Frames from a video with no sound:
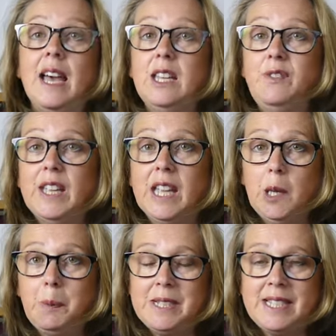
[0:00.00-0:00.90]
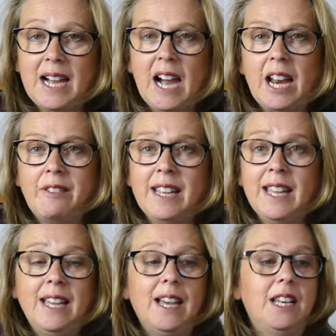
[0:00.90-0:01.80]
And if you keep a diary
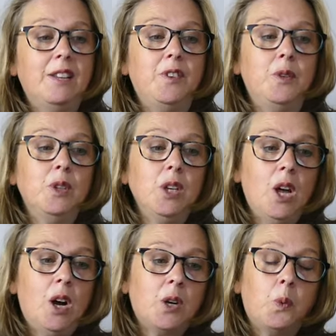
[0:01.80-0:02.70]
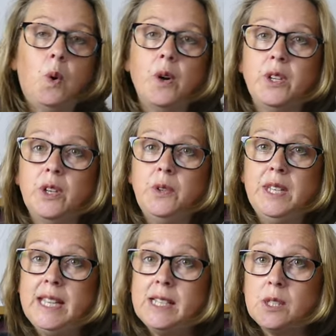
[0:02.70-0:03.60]
and if you log what you
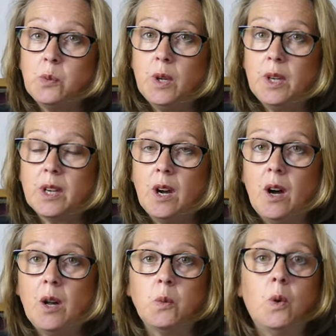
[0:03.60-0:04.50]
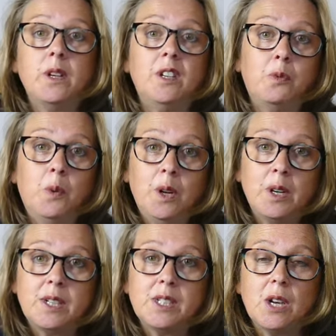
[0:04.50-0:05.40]
need to work on, what you've
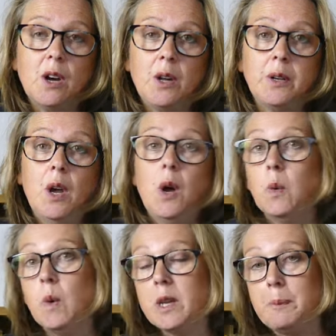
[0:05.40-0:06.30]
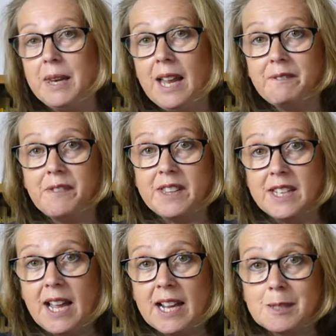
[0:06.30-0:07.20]
worked on, what you plan for the
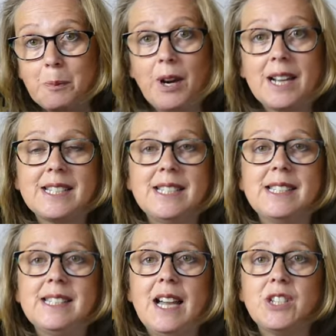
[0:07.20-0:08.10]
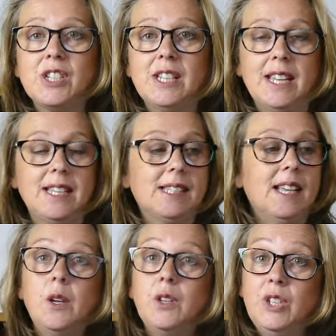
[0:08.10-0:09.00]
next practice session is,
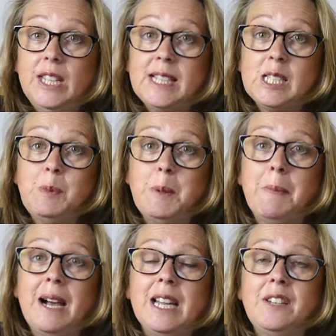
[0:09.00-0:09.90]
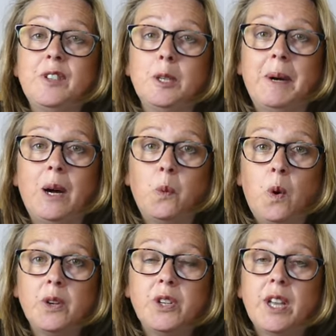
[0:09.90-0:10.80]
you need to be mindful about
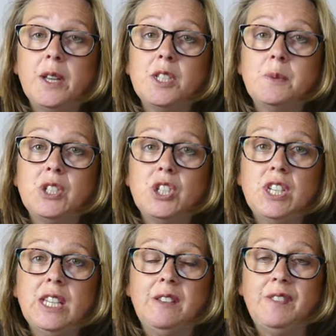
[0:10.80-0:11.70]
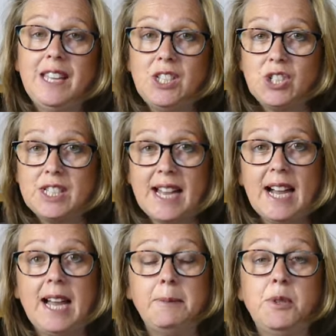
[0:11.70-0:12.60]
what you're going to achieve each
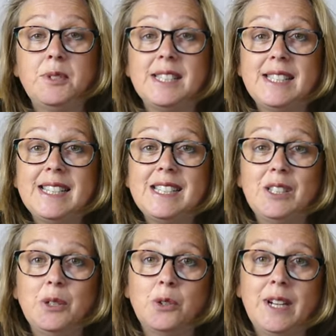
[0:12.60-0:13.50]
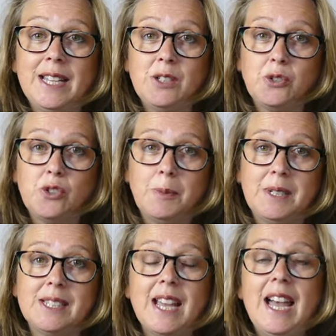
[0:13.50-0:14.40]
time you sit at your
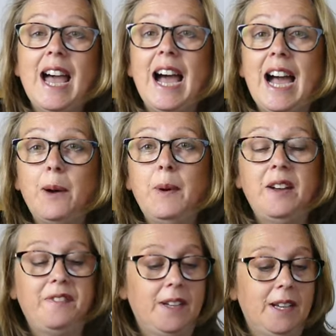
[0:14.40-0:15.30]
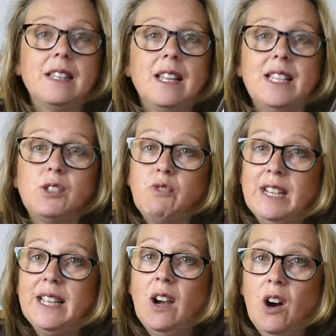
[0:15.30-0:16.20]
instrument. However, it's
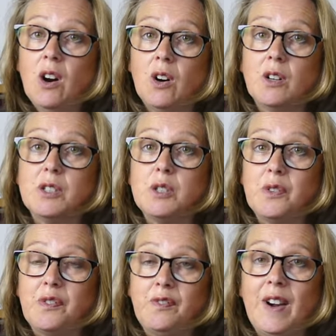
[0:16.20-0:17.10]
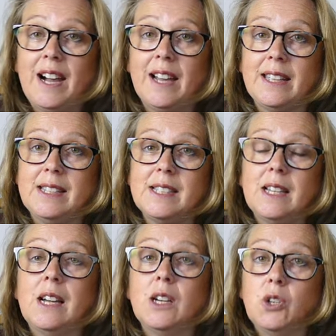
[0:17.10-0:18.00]
really hard to find
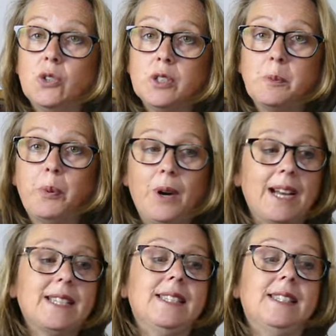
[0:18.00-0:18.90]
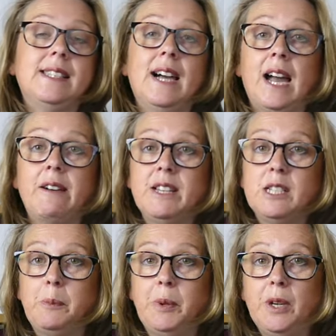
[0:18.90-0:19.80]
a good practice diary
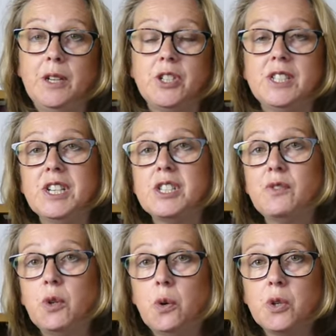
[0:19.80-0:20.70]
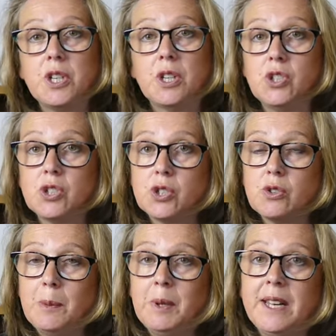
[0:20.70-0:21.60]
to purchase. Yes, of course, you can just
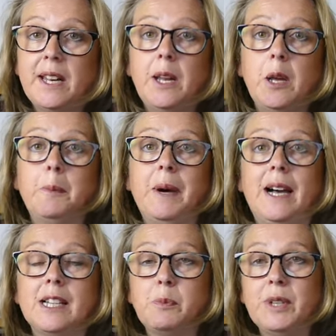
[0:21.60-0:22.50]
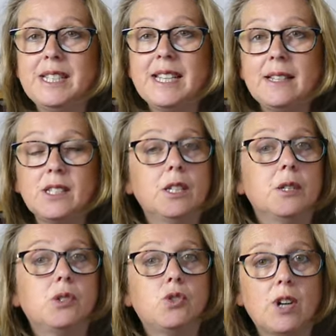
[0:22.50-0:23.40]
scribble in a notepad, but you tend to
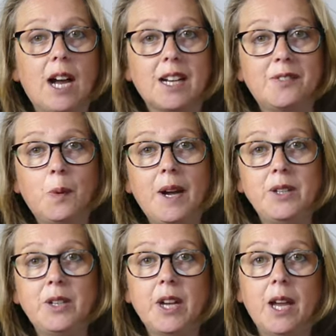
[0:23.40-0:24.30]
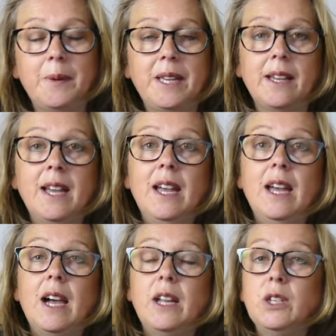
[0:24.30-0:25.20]
lose track of where you're going
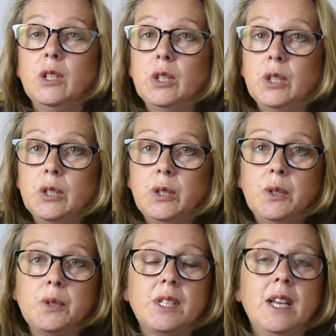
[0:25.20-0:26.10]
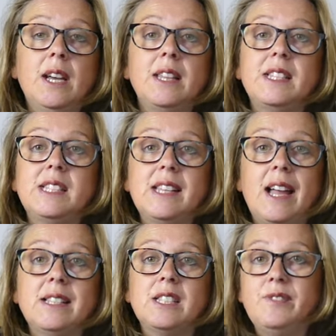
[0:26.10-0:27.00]
and you lose the
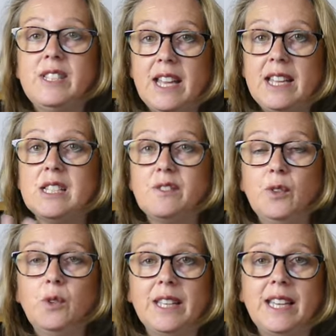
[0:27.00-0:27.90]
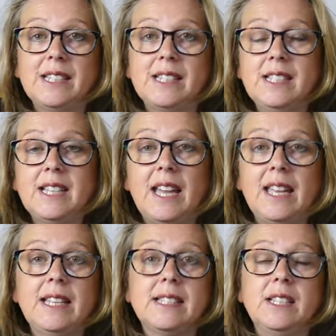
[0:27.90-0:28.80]
sense of days falling into
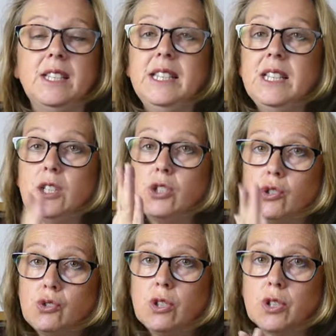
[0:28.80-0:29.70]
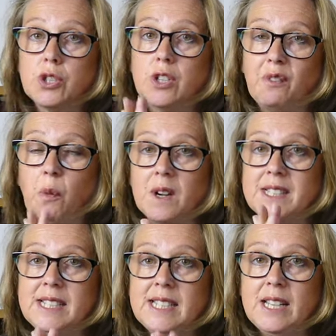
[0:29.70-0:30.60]
days, and you need the structure of
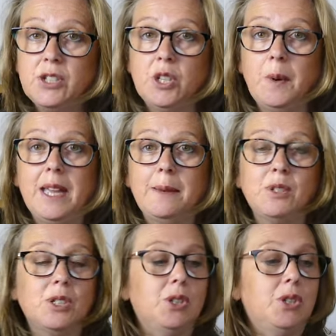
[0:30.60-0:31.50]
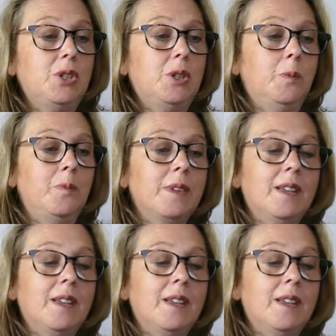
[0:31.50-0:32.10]
what it is you aim to do.